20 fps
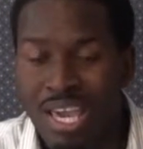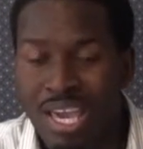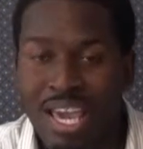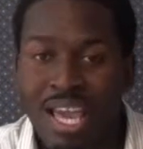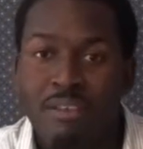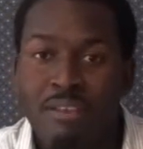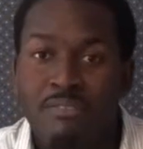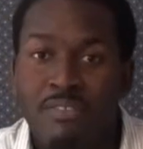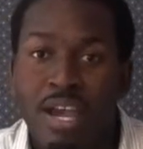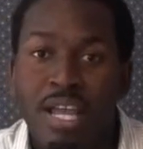
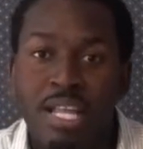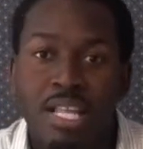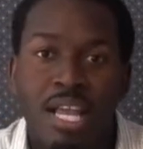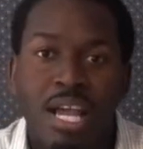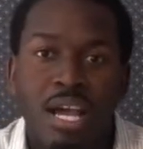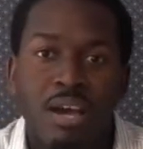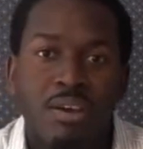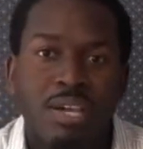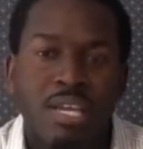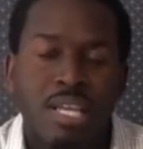and right
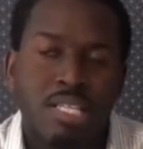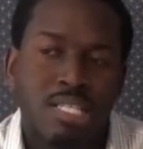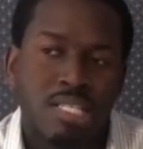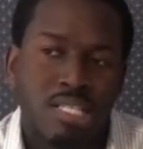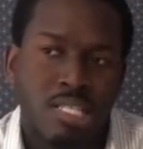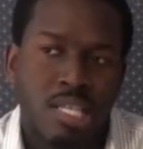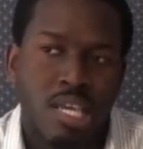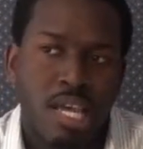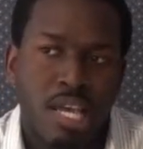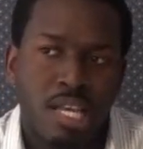now
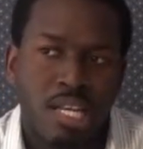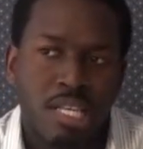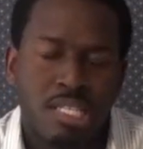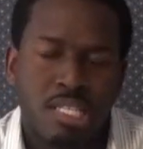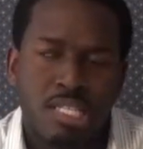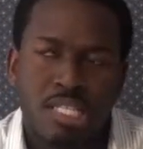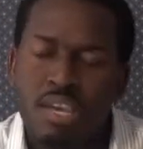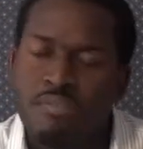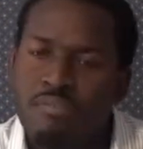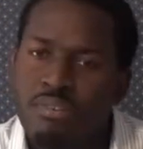it's at
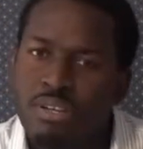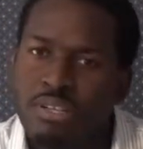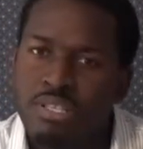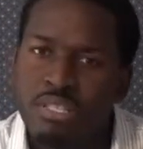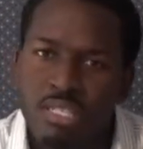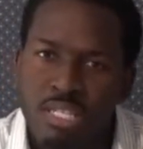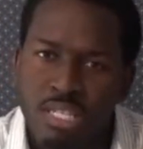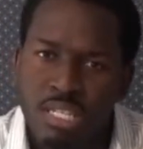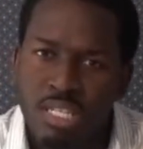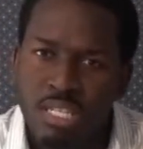seven hundred
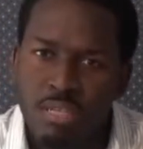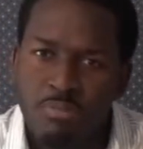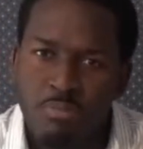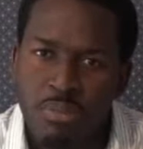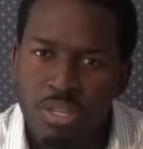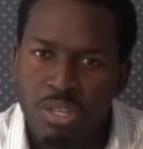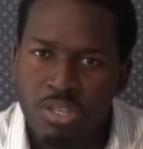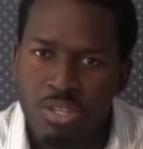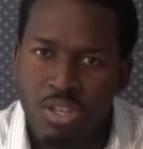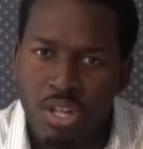sixty
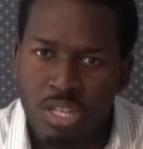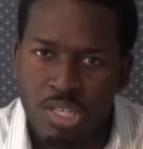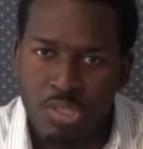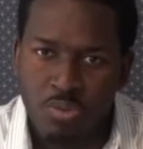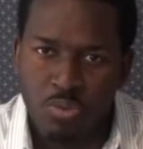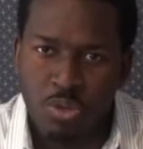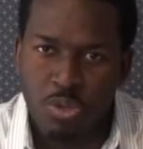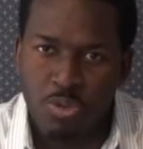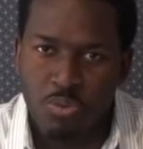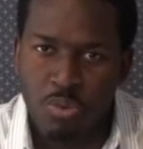million dollars
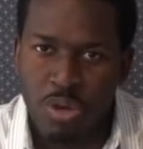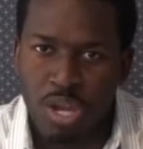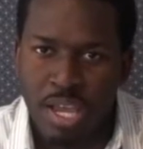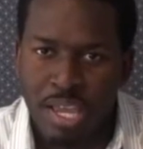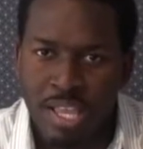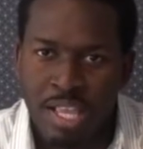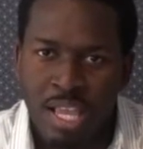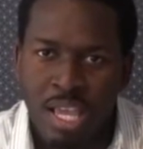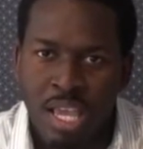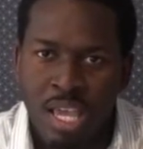
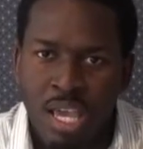worldwide.